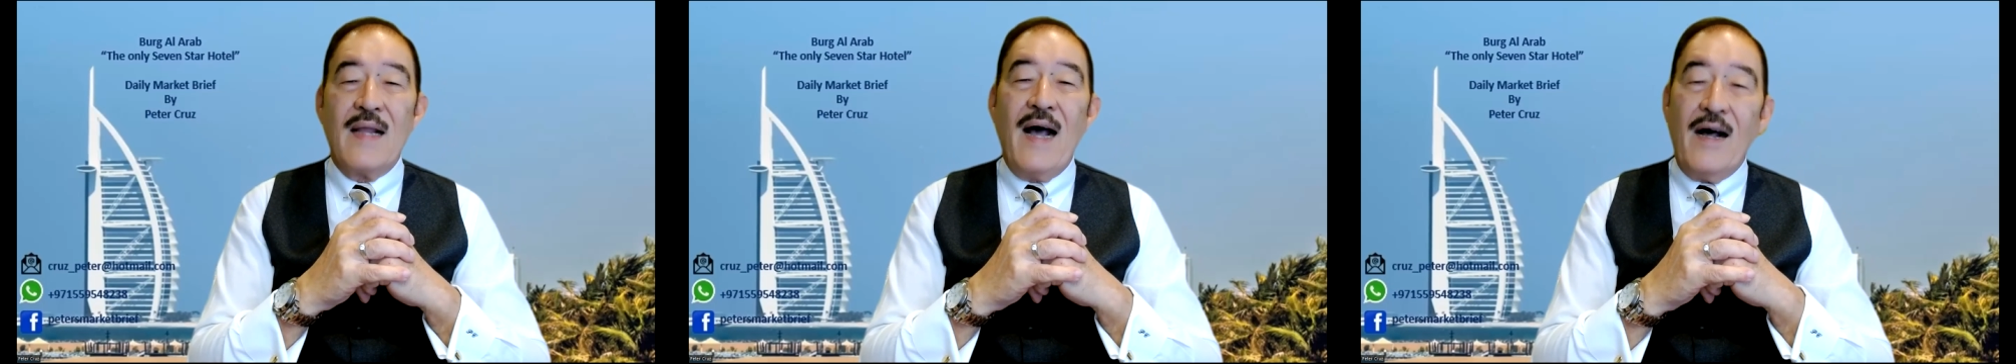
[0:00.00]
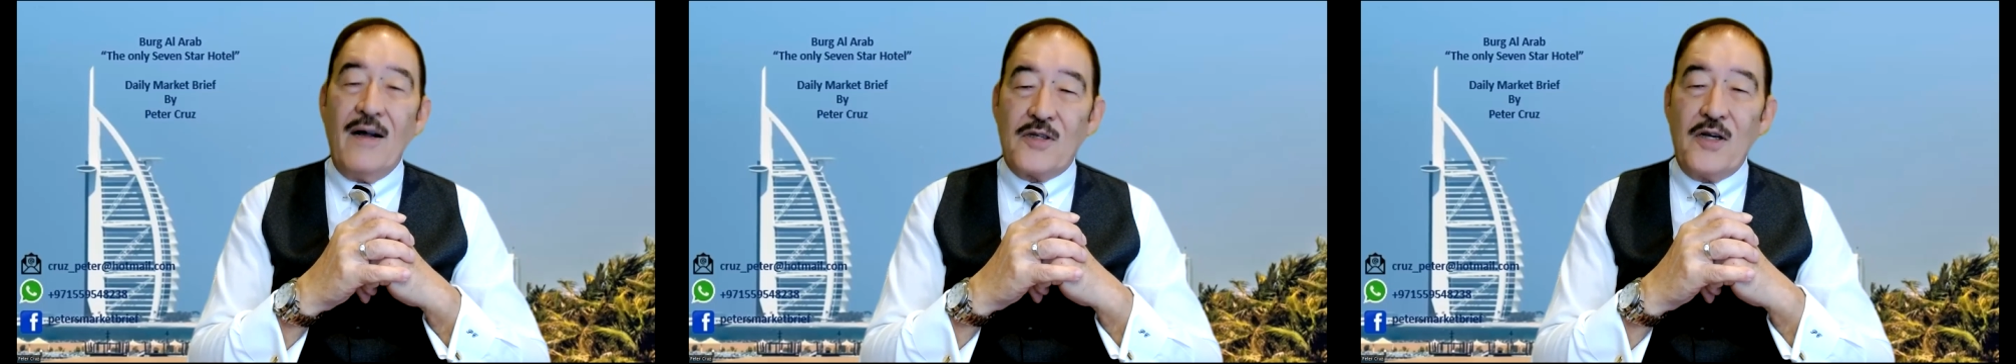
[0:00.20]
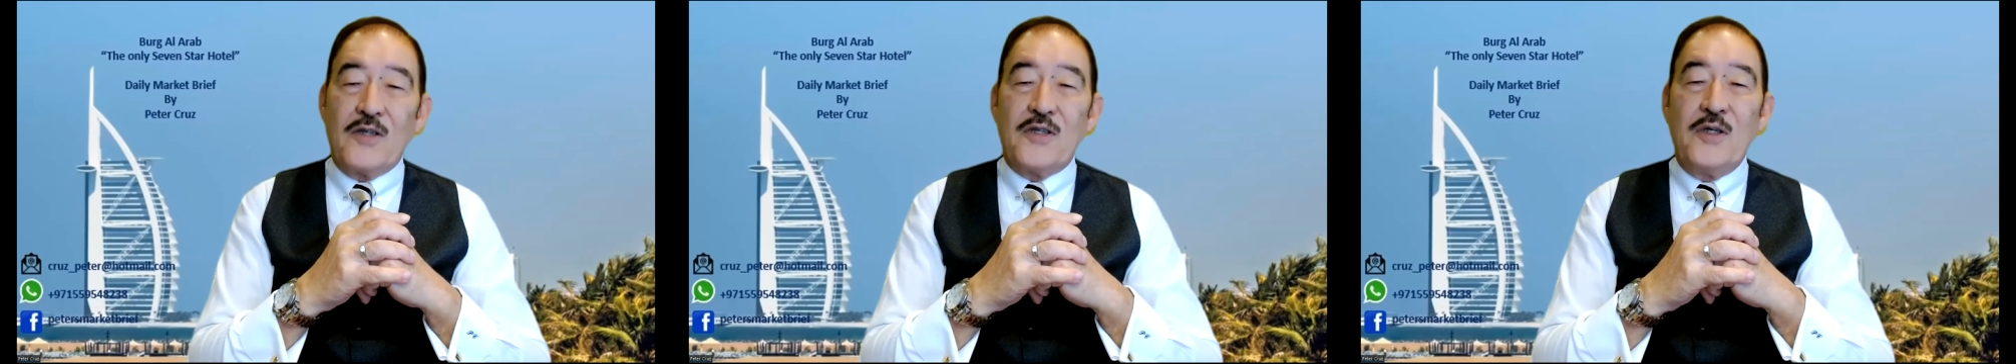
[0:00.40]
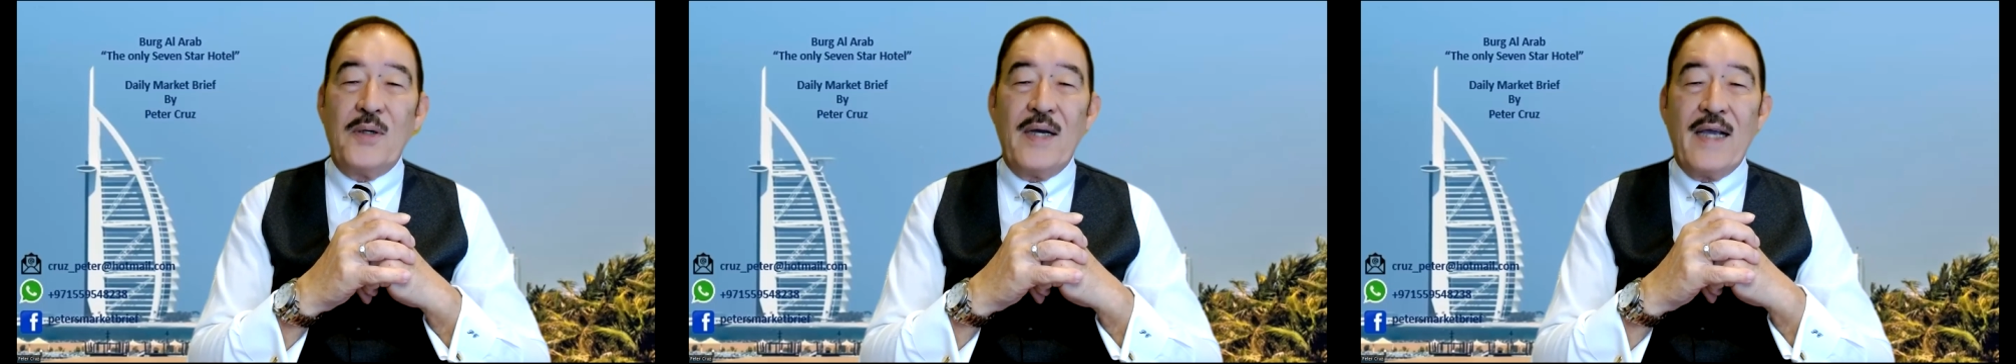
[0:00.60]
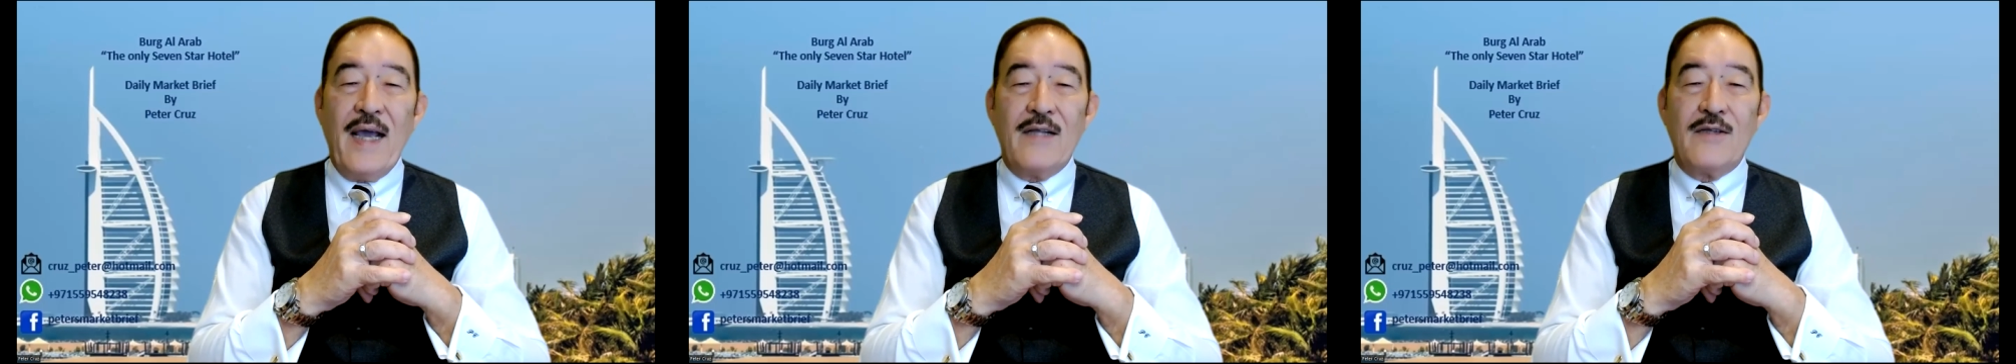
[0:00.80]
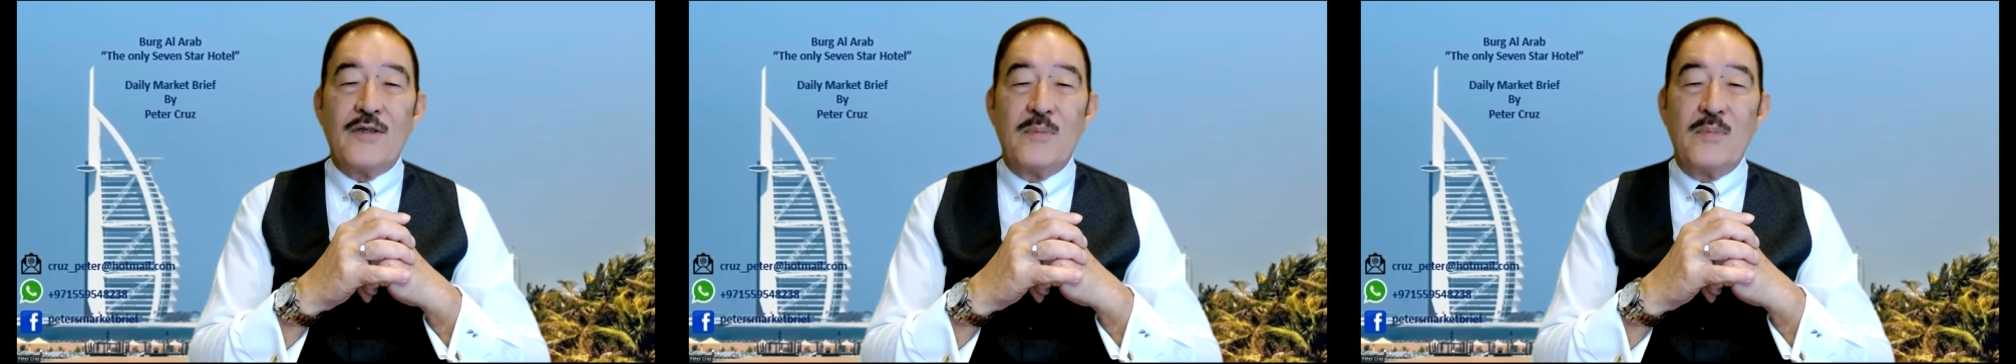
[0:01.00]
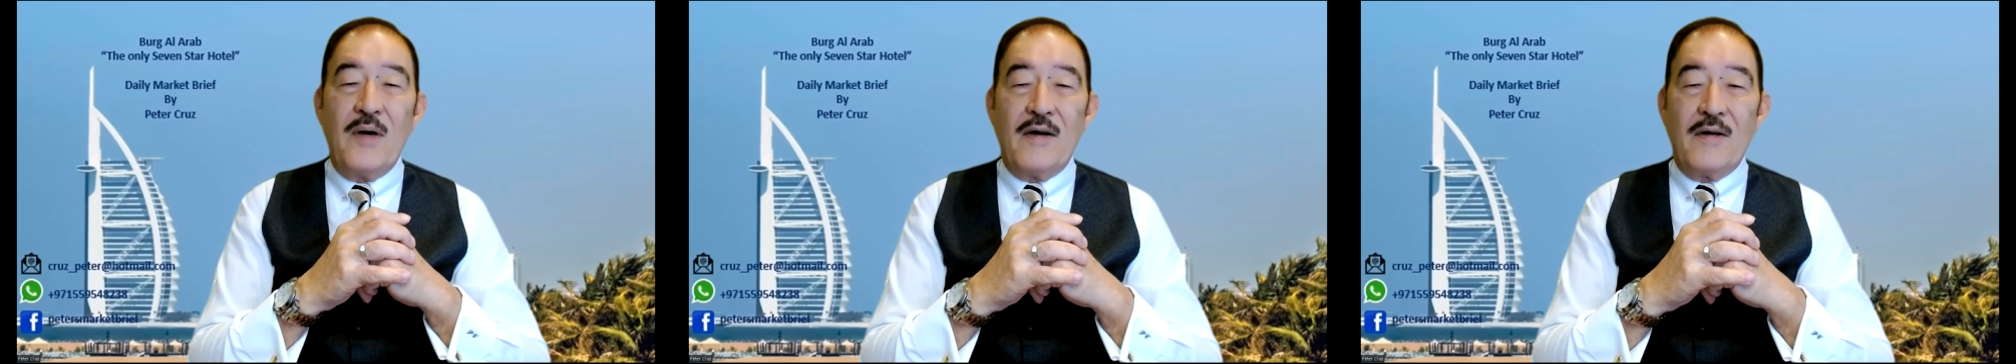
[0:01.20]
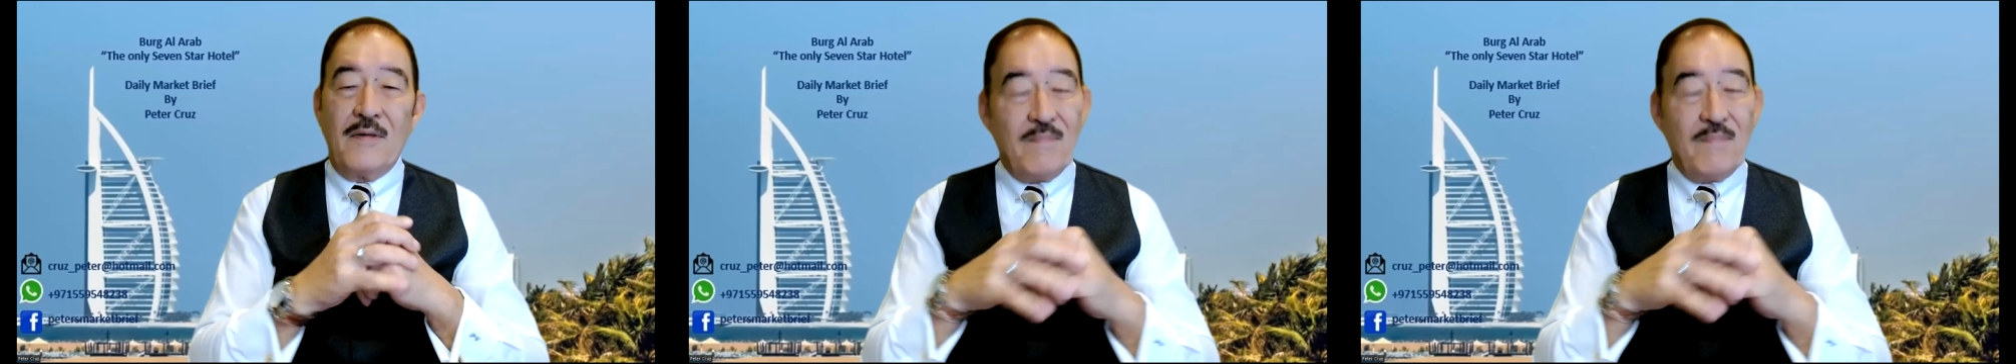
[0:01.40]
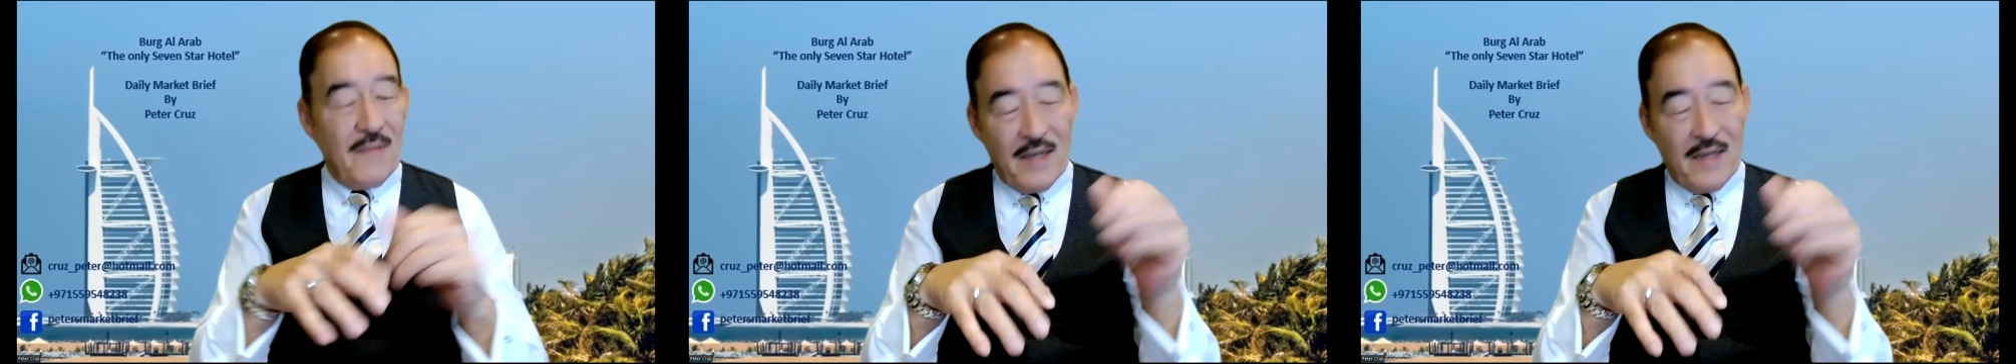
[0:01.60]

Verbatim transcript: I'll talk to you again tomorrow.